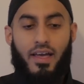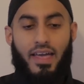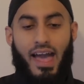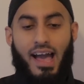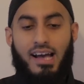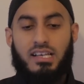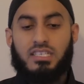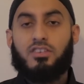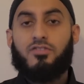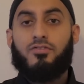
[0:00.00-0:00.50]

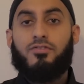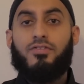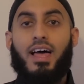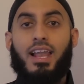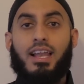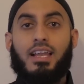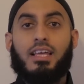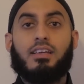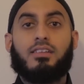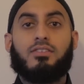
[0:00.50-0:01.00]
has
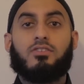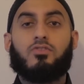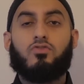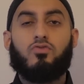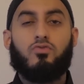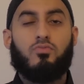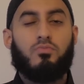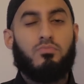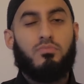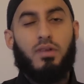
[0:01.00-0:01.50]
fell into
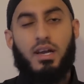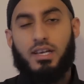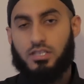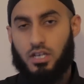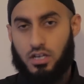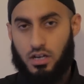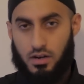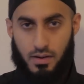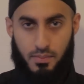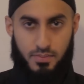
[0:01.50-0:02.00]
major
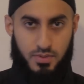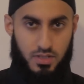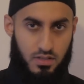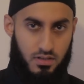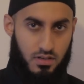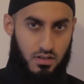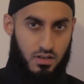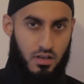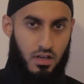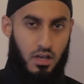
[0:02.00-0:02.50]

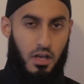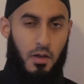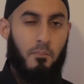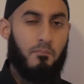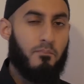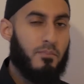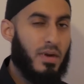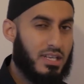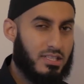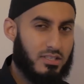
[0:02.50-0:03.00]
corruption,
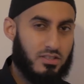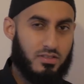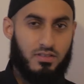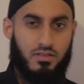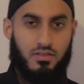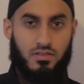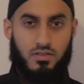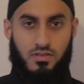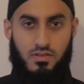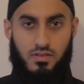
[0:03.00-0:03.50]
major
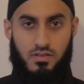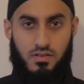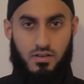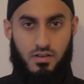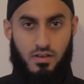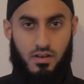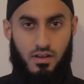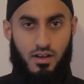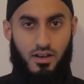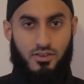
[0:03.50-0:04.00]
sins.
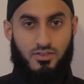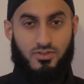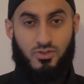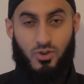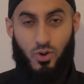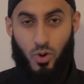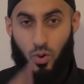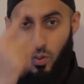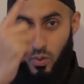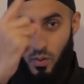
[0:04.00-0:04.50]

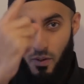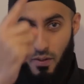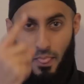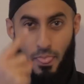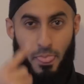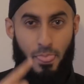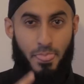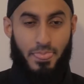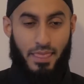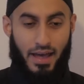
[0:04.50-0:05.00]
So
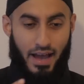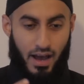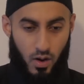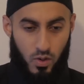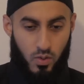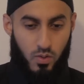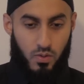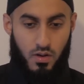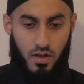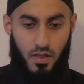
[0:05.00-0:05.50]

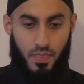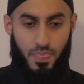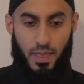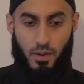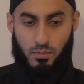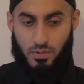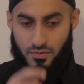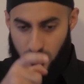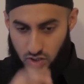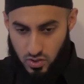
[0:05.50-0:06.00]
now
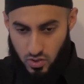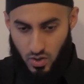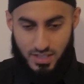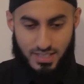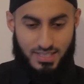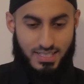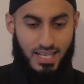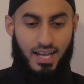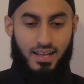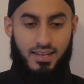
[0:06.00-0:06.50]
that we've
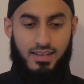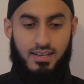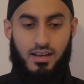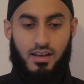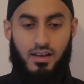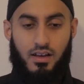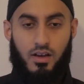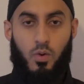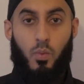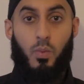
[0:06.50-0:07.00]
acknowledged that,
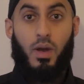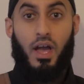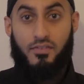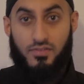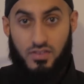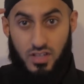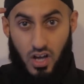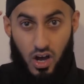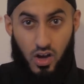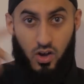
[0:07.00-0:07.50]
we
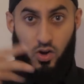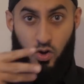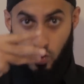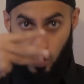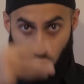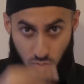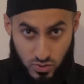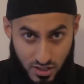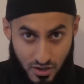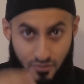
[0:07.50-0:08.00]
have to
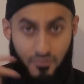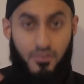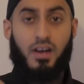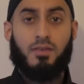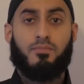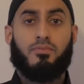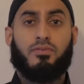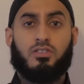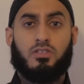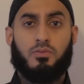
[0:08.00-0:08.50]
go to the
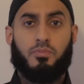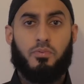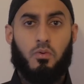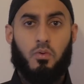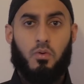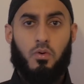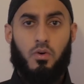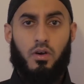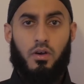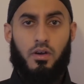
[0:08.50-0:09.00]
third
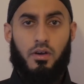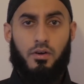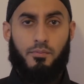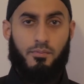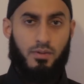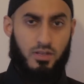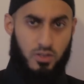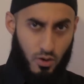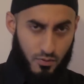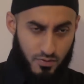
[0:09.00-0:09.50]
principle,
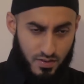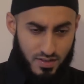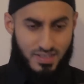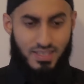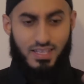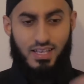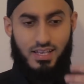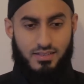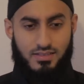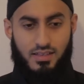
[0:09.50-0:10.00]
which
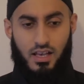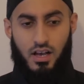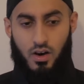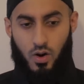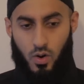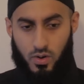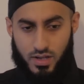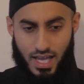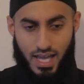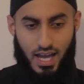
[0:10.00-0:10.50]
obviously is,
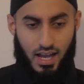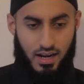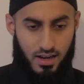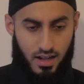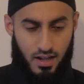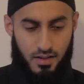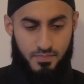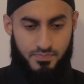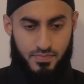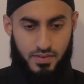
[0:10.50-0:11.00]
okay,
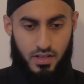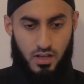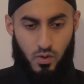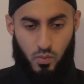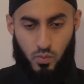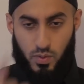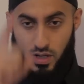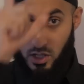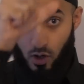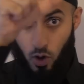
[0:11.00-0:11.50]
Allah,
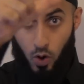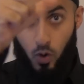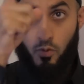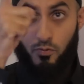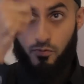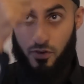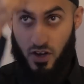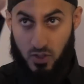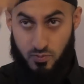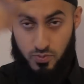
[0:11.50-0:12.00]
we know,
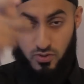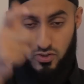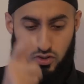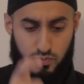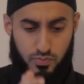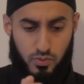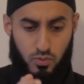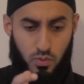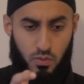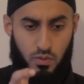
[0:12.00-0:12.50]
first
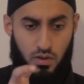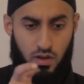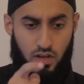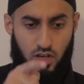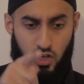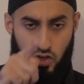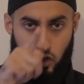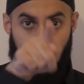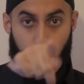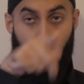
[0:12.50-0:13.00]
principle,
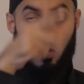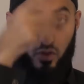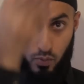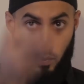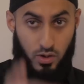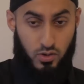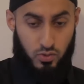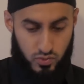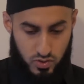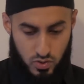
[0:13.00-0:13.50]
you're the
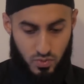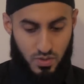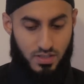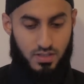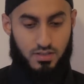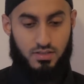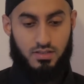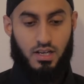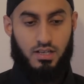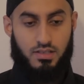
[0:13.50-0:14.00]
one who's doing
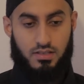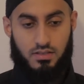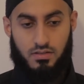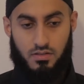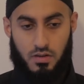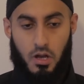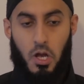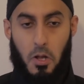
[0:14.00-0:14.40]
this to us.